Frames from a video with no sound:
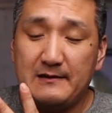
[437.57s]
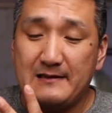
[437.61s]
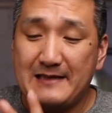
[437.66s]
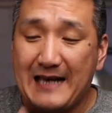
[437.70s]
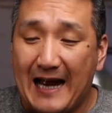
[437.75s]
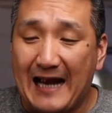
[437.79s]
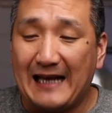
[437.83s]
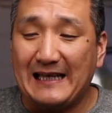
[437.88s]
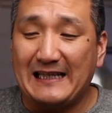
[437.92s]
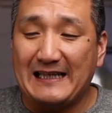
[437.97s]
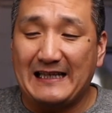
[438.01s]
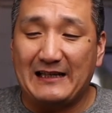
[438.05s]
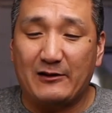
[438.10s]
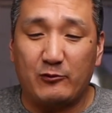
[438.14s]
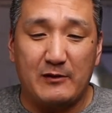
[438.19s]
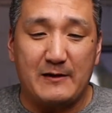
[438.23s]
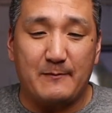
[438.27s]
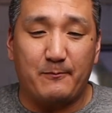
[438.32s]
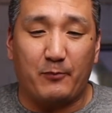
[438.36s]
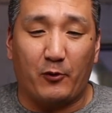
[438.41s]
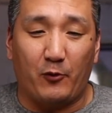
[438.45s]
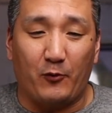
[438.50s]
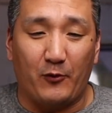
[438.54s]

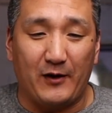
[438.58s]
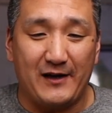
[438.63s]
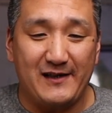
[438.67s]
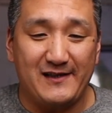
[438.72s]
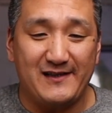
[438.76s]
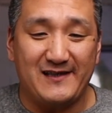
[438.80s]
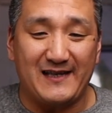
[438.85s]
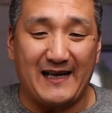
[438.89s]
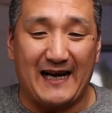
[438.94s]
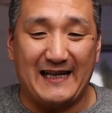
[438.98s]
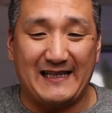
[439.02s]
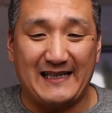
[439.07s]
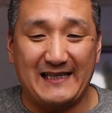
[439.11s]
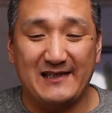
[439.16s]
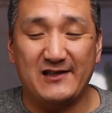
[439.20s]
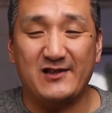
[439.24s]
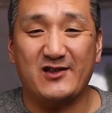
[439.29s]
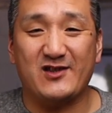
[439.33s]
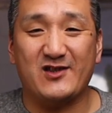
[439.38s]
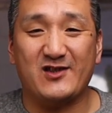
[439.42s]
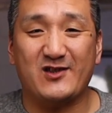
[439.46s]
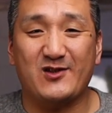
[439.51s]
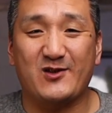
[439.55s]
93 points. I didn't
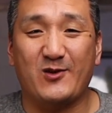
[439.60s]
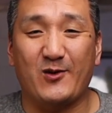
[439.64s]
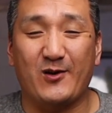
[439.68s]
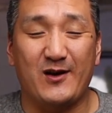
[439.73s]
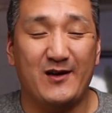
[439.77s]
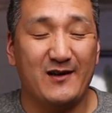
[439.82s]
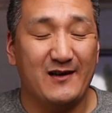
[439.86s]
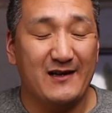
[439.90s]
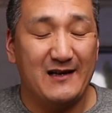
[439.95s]
score,